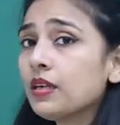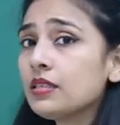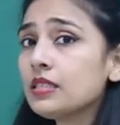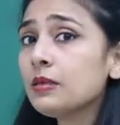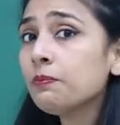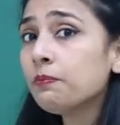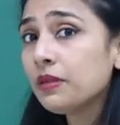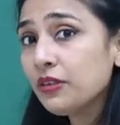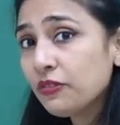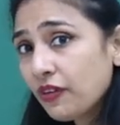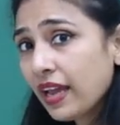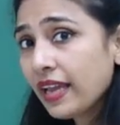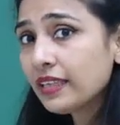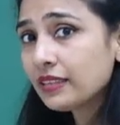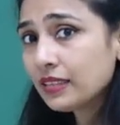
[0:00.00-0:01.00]

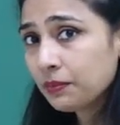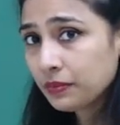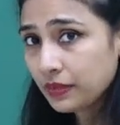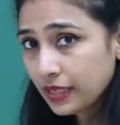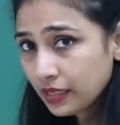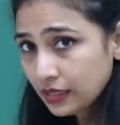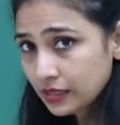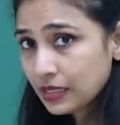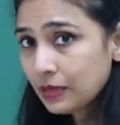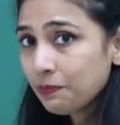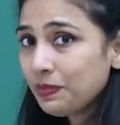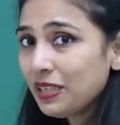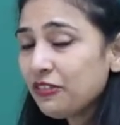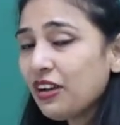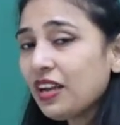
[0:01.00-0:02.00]
simplifying something,
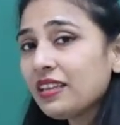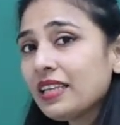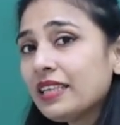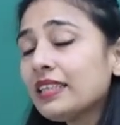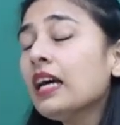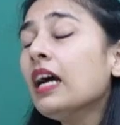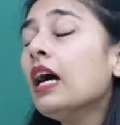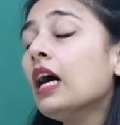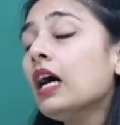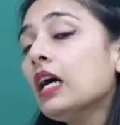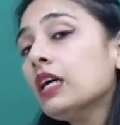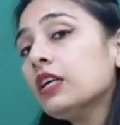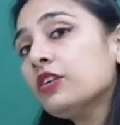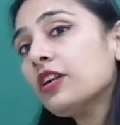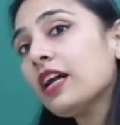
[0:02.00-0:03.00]
simplifying
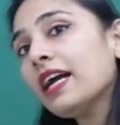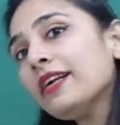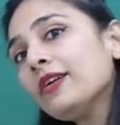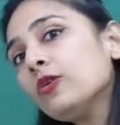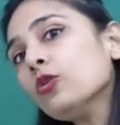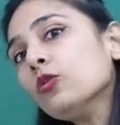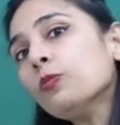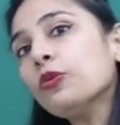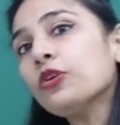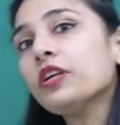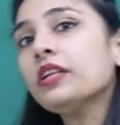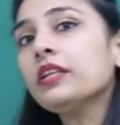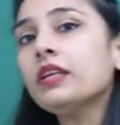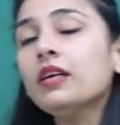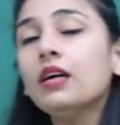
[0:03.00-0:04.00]
that try to put
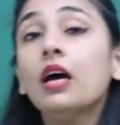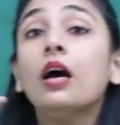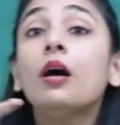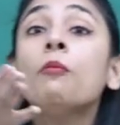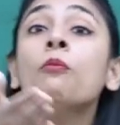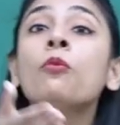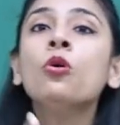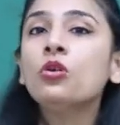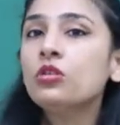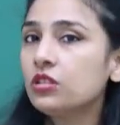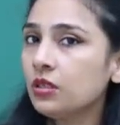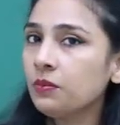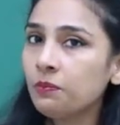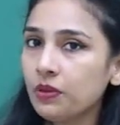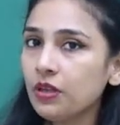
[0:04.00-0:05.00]
in a more
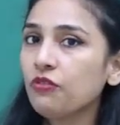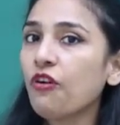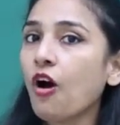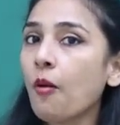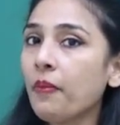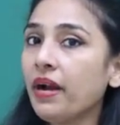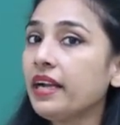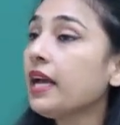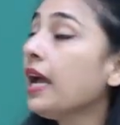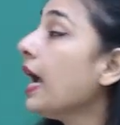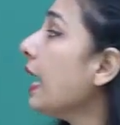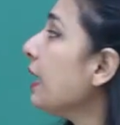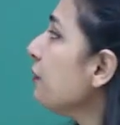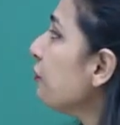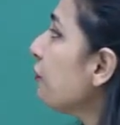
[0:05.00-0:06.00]
simpler format,
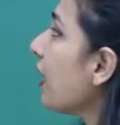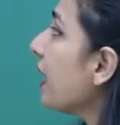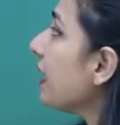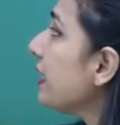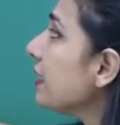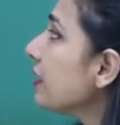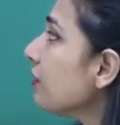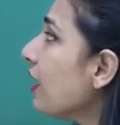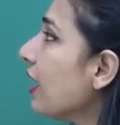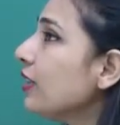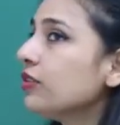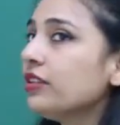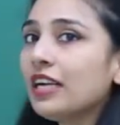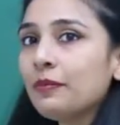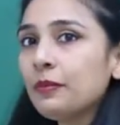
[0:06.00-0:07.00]
and finding the
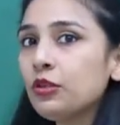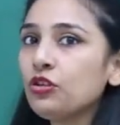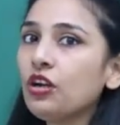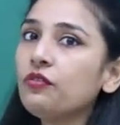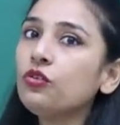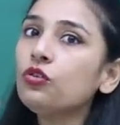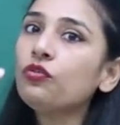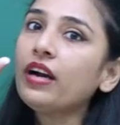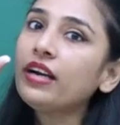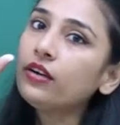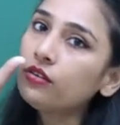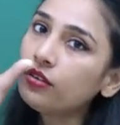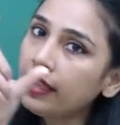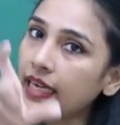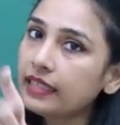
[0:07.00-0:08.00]
value. That means you have to find
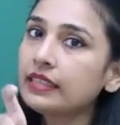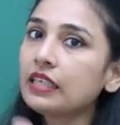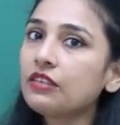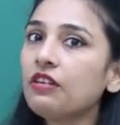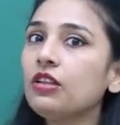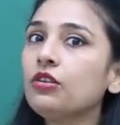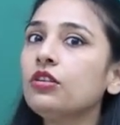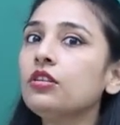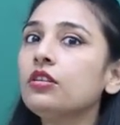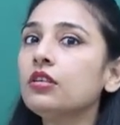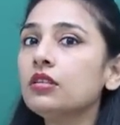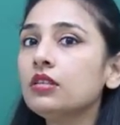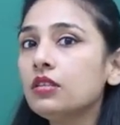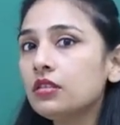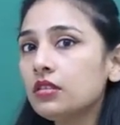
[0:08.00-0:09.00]
out the exact value,
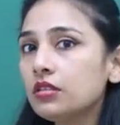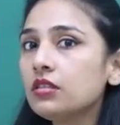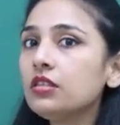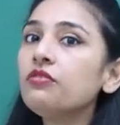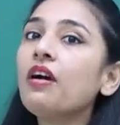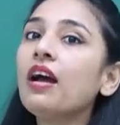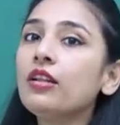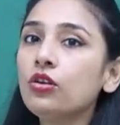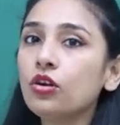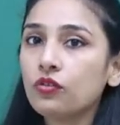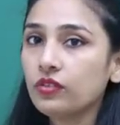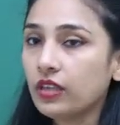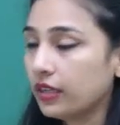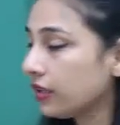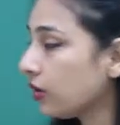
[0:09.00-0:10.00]
that this is the value of
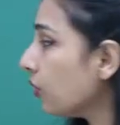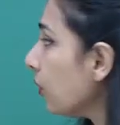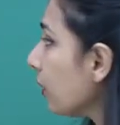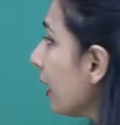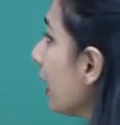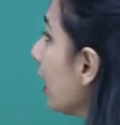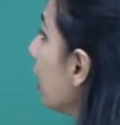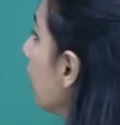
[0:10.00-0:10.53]
that. Okay,